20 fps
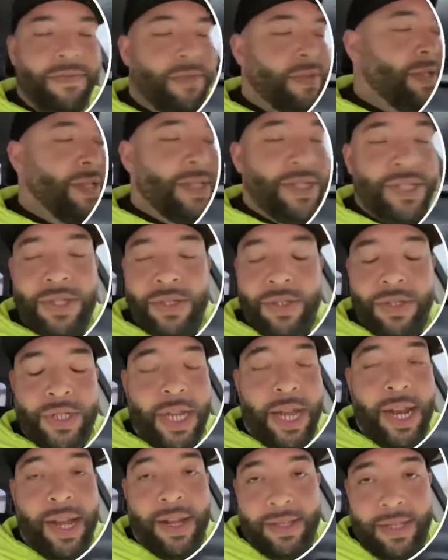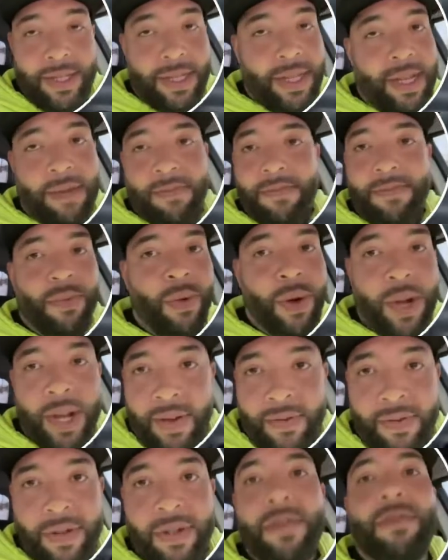Shout out to them,
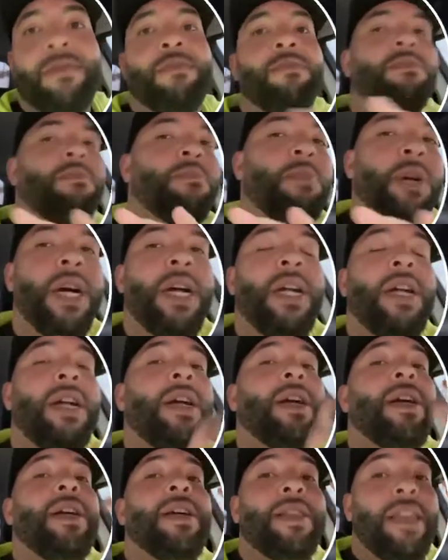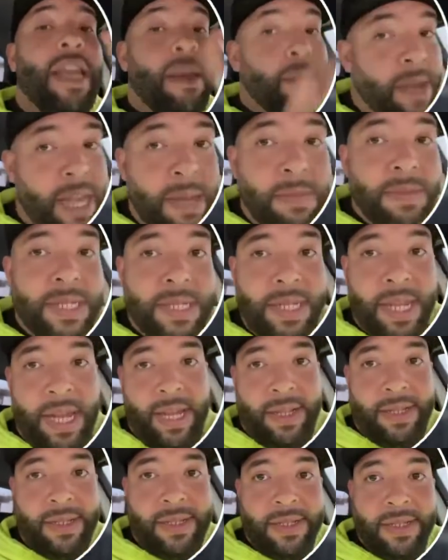whatever. But they make
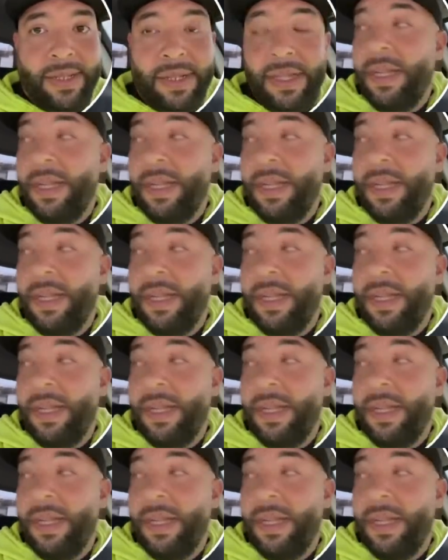mistakes.